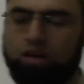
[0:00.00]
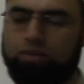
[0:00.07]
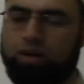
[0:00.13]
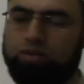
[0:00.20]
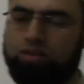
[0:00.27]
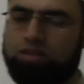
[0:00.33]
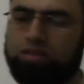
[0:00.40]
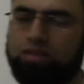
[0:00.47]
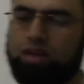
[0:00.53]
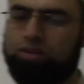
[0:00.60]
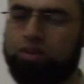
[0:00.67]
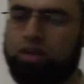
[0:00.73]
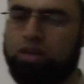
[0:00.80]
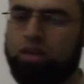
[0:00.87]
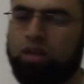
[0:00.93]
about this now.
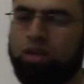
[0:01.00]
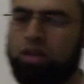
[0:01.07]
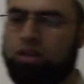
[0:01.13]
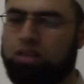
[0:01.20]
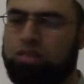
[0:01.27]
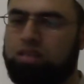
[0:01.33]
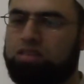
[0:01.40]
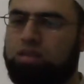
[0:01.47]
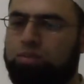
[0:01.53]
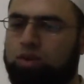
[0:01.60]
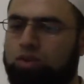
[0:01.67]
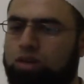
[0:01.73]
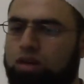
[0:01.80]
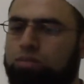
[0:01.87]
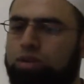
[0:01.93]
This is number
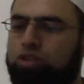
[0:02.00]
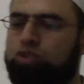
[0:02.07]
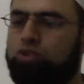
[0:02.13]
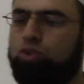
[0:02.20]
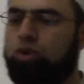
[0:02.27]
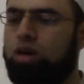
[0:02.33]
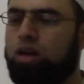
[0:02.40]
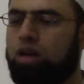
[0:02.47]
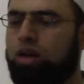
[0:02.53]
one. Number two,